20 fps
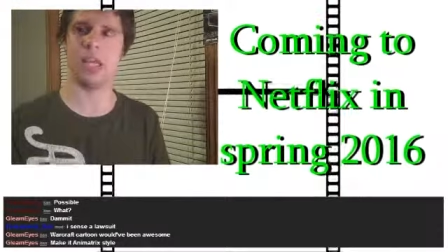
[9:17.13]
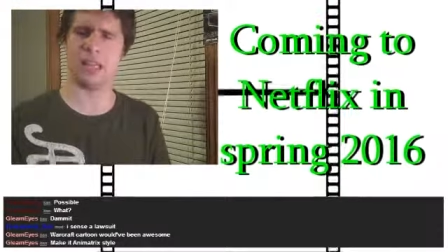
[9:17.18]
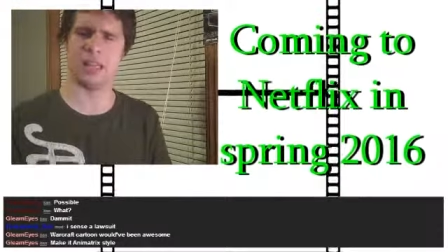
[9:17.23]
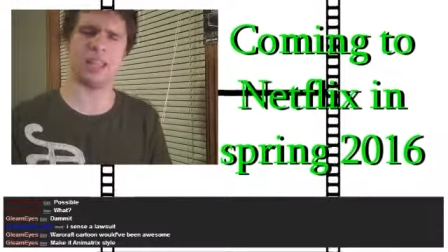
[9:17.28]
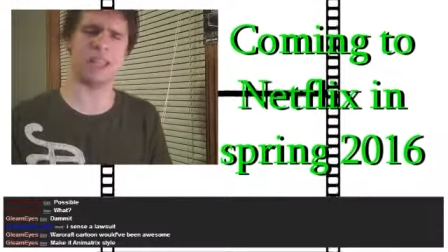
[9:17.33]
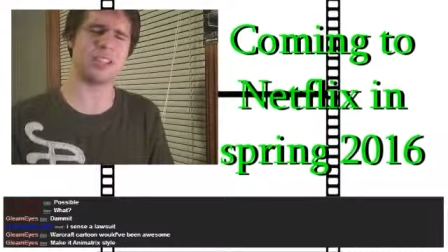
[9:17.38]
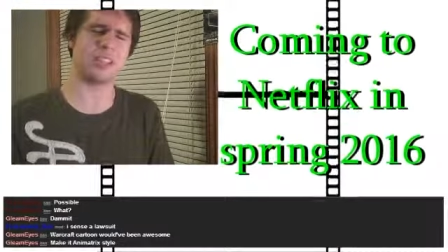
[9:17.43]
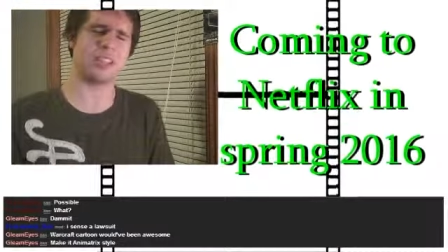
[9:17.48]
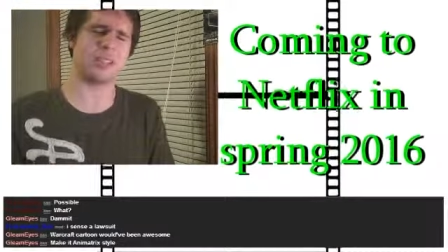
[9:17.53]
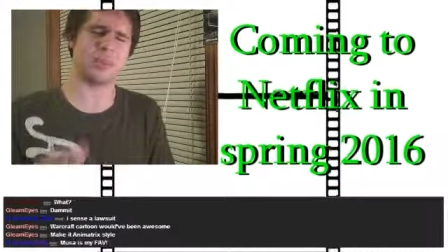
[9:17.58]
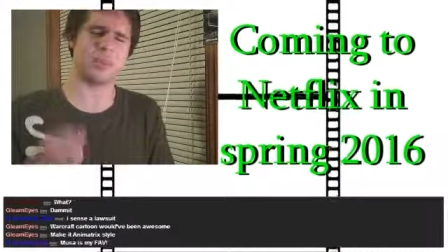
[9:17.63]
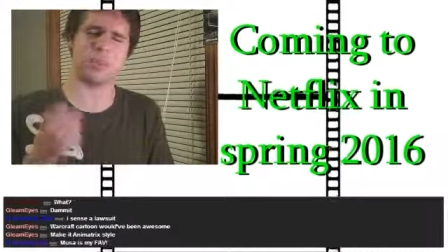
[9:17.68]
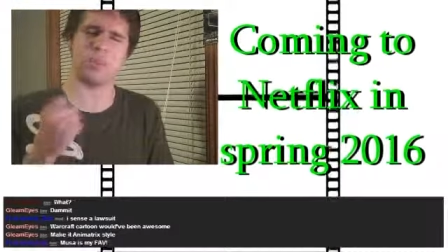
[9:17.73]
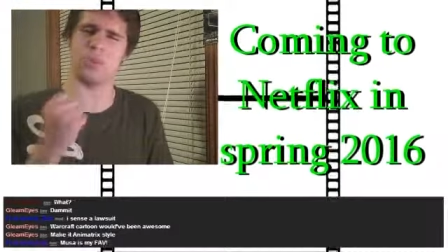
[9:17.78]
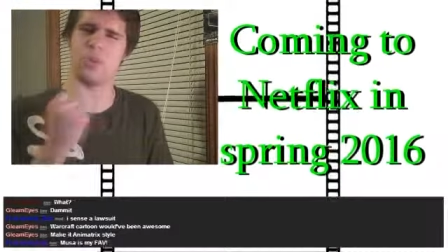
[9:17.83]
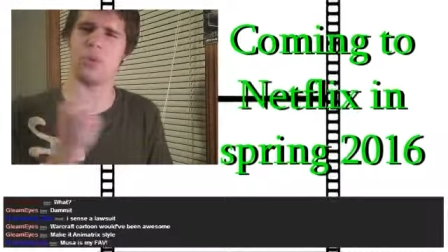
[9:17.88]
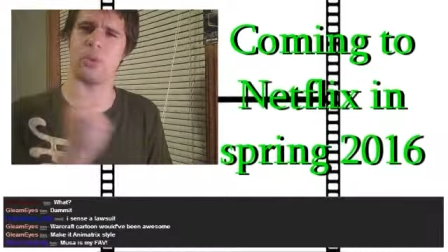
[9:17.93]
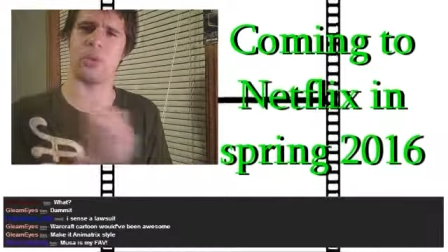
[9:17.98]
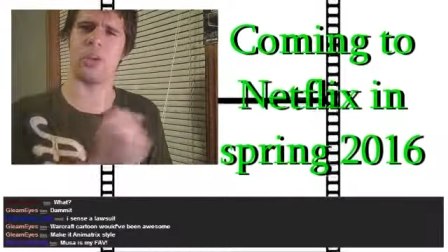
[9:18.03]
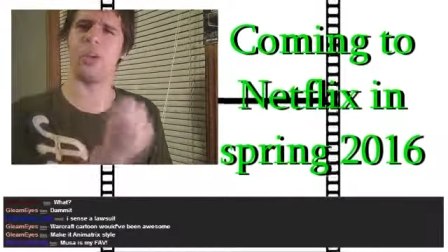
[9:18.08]
Let's
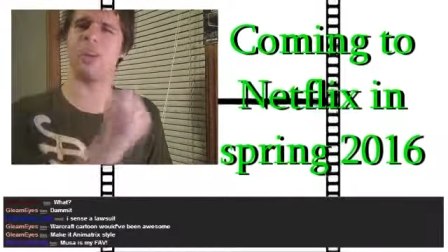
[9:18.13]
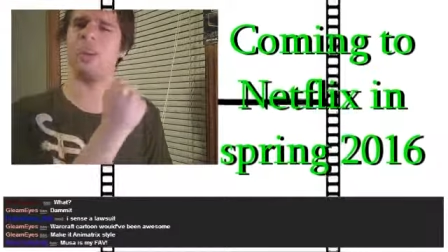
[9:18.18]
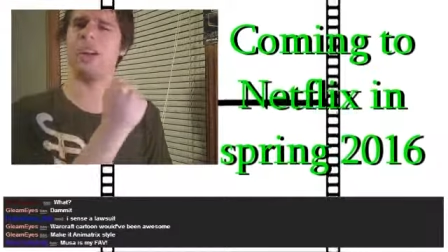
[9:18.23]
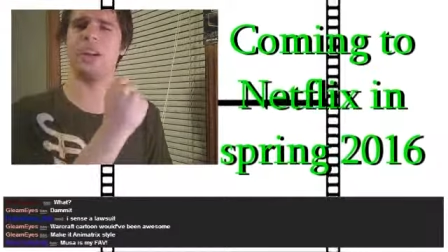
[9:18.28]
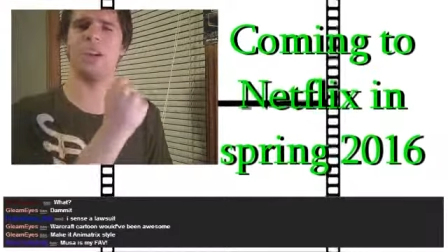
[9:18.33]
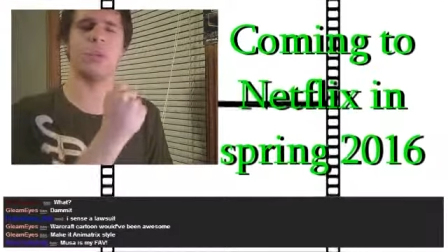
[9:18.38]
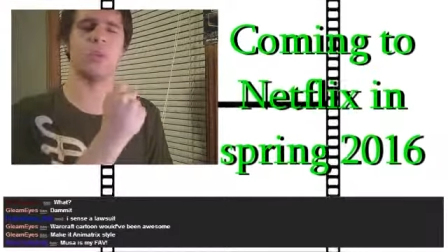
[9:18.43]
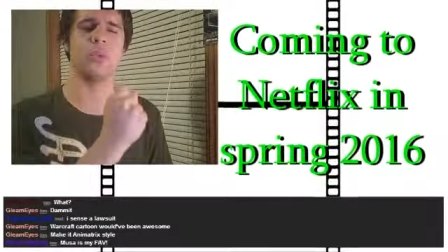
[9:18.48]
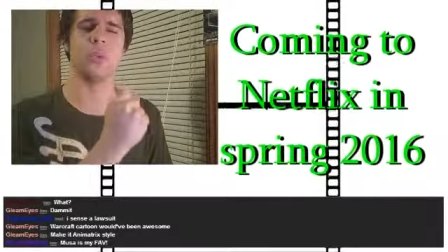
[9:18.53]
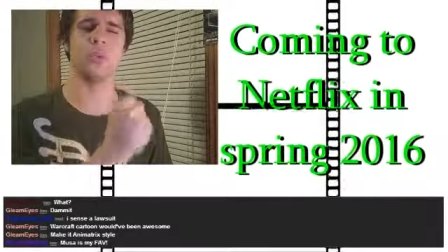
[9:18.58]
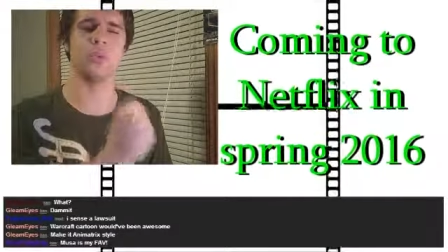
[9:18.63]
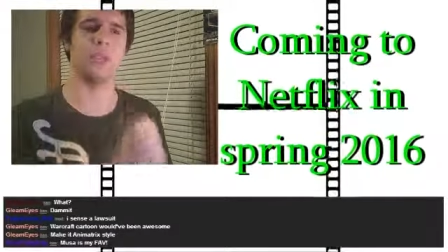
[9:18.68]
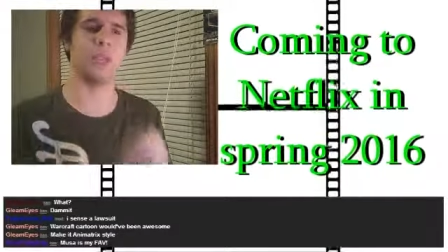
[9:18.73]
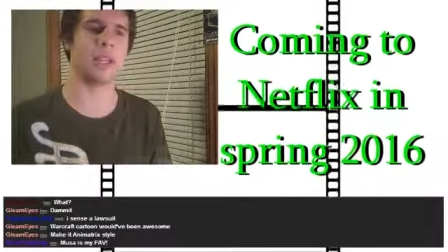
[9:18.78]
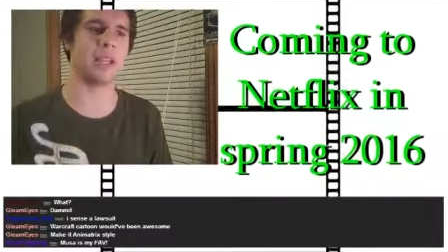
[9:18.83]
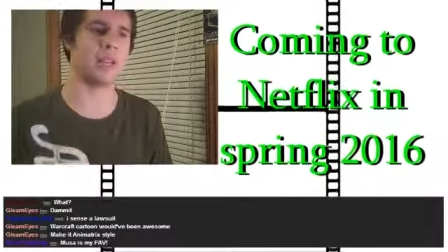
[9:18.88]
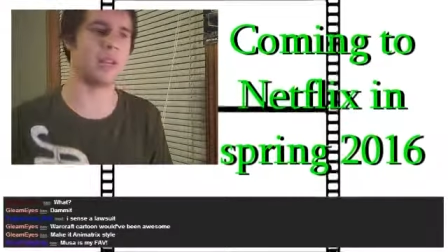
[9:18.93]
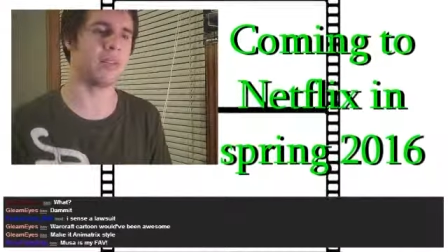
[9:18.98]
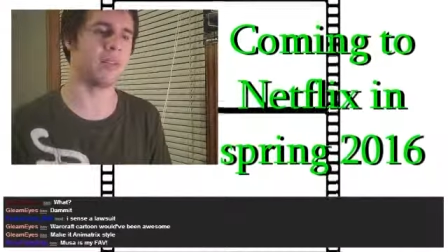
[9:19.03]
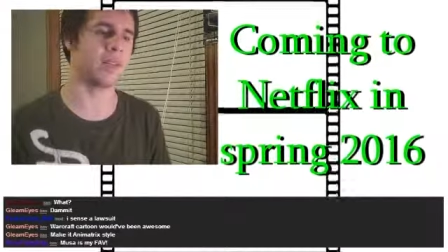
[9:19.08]
greenlight a
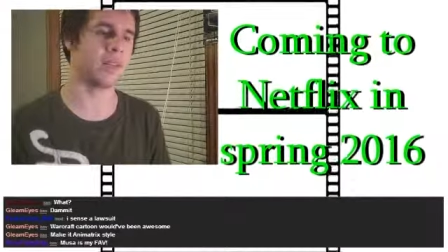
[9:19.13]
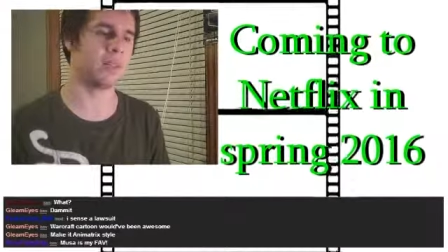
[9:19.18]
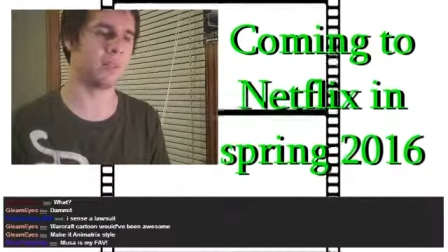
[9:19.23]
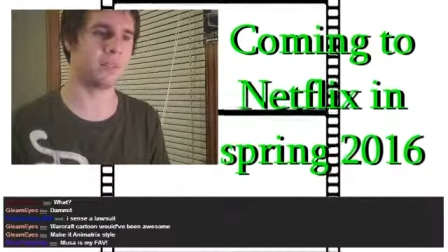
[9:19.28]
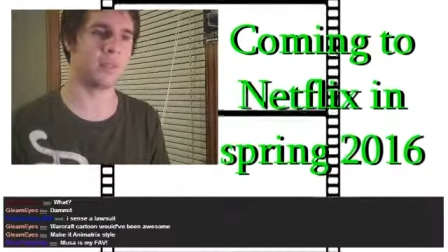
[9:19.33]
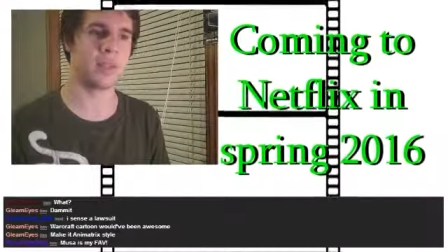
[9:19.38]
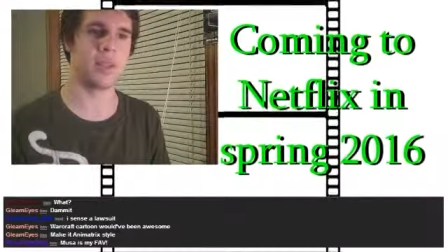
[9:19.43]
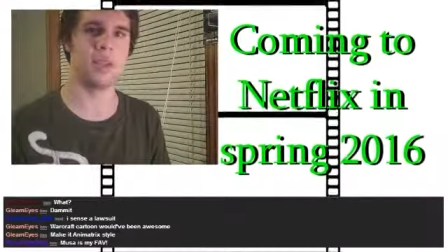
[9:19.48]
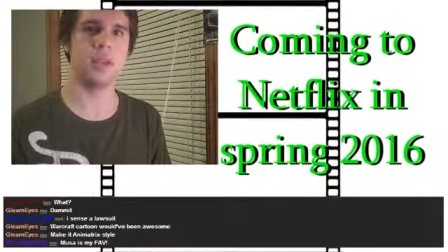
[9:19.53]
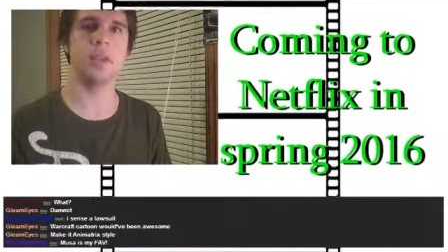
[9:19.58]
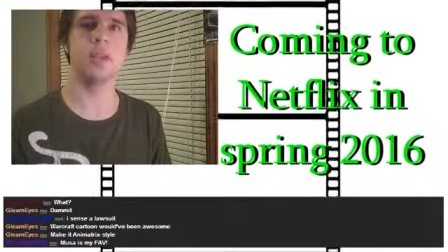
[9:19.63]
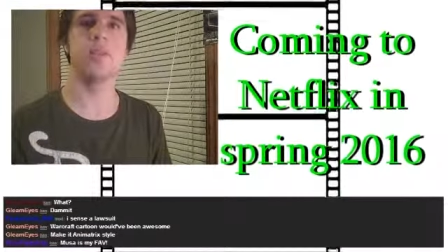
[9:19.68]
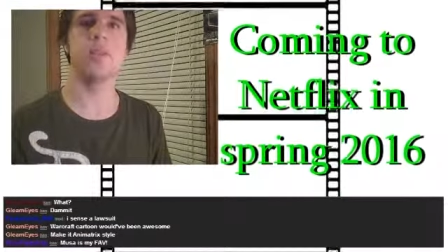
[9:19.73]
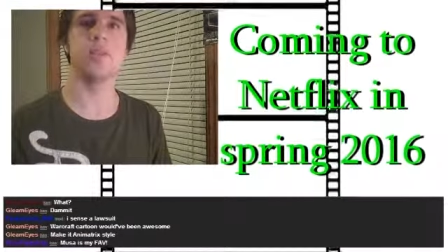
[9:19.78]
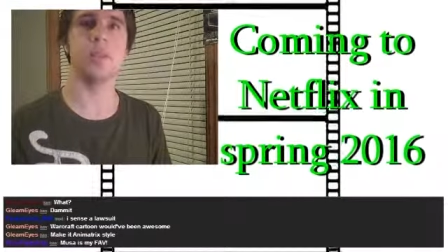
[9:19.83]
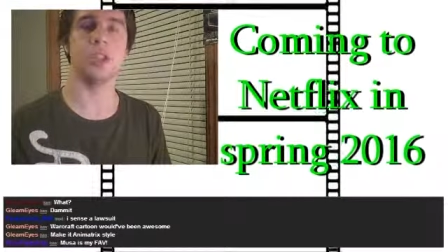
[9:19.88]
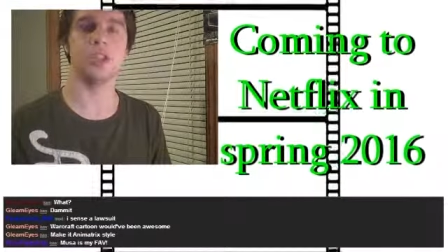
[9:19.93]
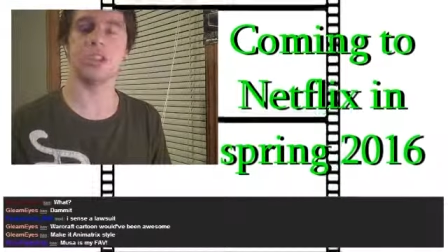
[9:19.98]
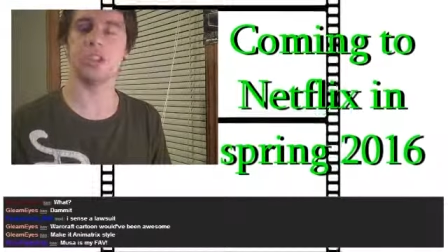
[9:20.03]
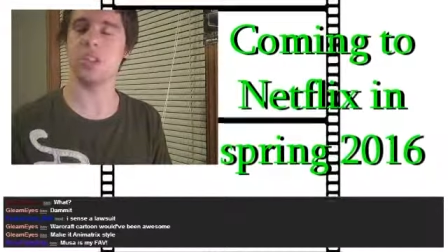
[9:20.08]
remake of it,
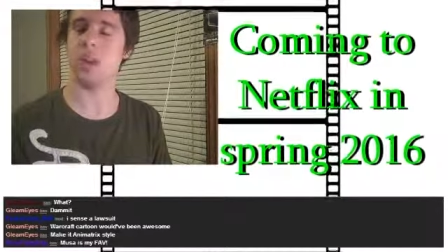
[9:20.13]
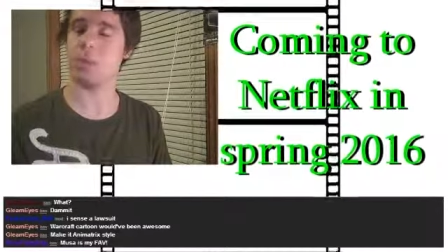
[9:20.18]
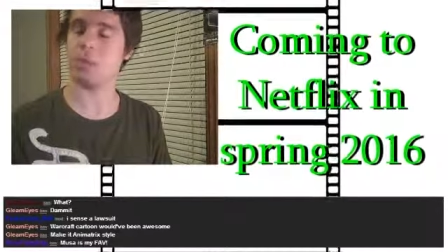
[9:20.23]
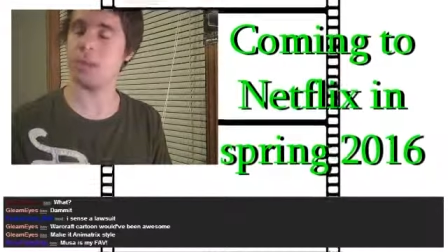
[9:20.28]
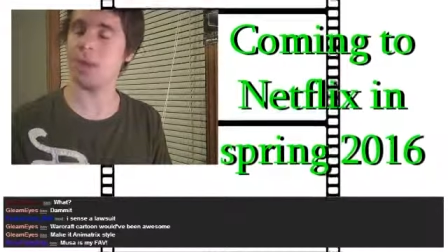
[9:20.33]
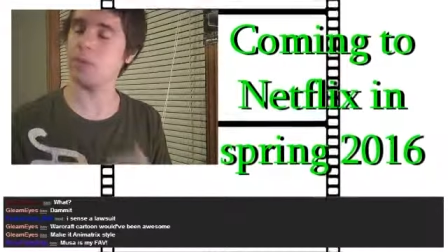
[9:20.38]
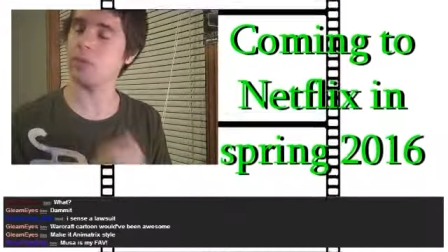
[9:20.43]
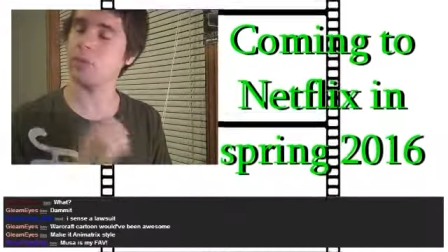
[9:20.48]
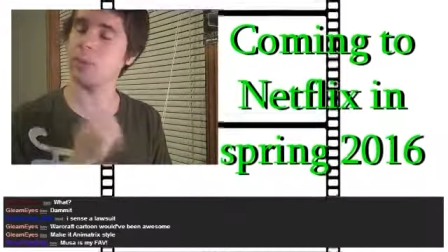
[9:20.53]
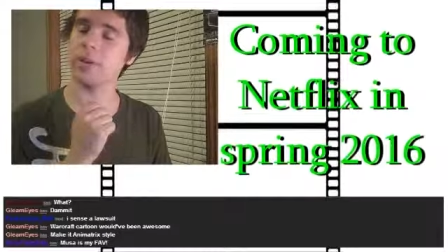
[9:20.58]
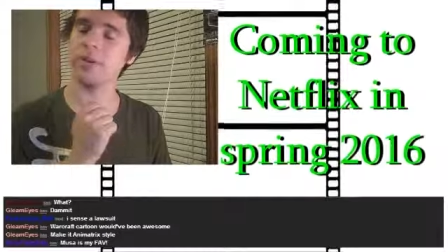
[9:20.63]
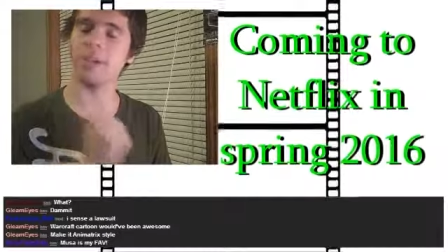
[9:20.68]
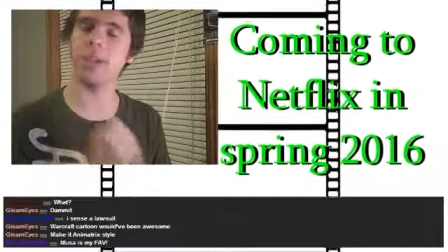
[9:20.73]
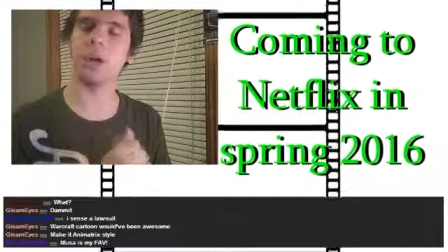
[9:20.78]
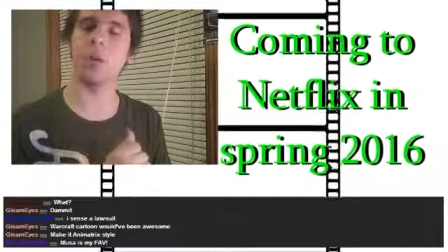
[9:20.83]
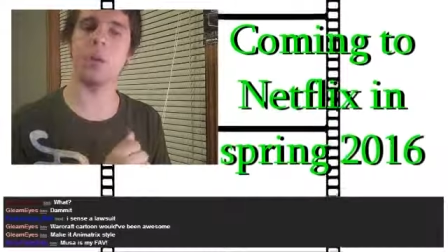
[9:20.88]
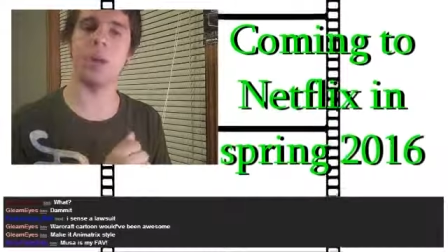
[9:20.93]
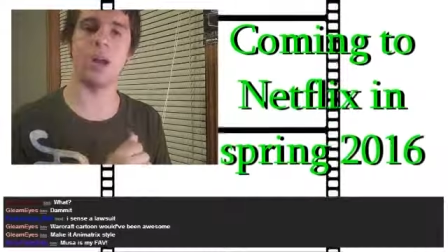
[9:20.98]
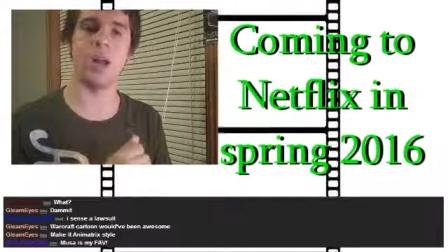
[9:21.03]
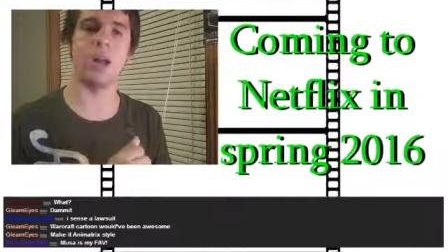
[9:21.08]
which sometimes works
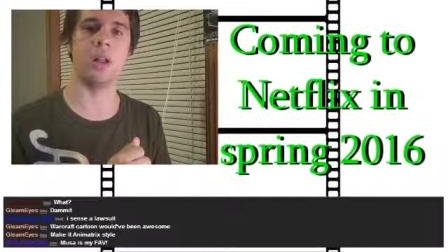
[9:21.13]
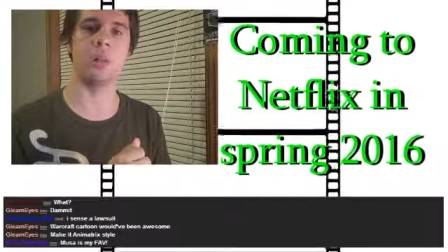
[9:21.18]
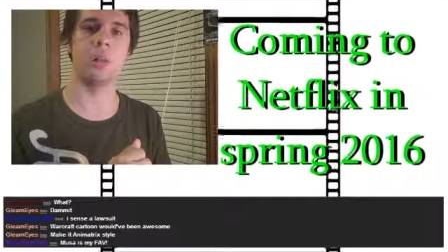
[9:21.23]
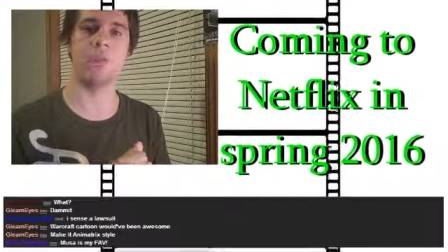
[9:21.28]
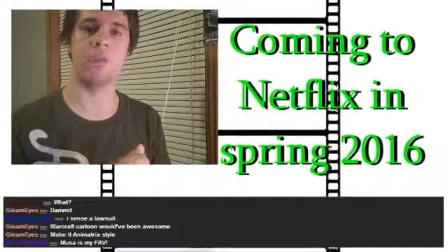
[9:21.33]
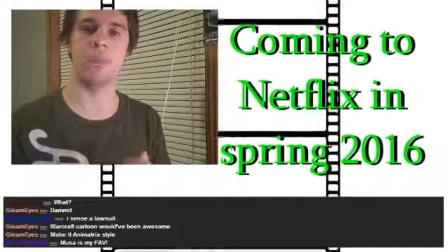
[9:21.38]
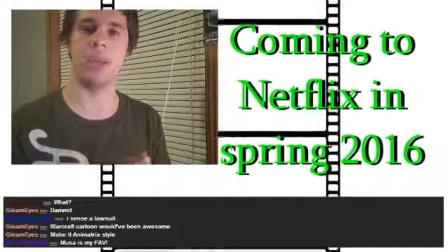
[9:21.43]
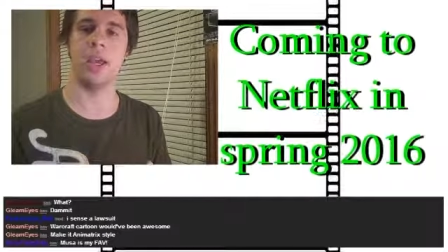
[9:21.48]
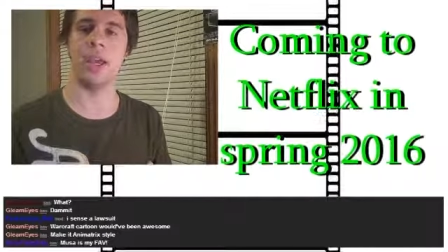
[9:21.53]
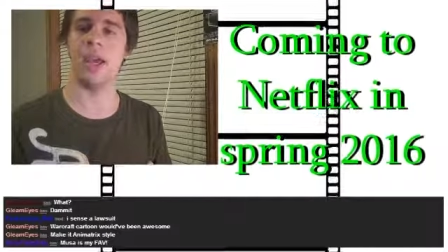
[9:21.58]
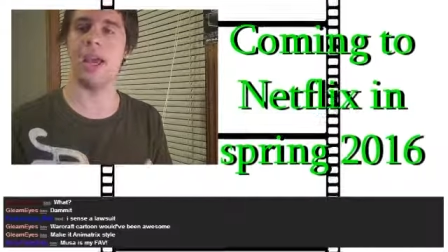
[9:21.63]
out well,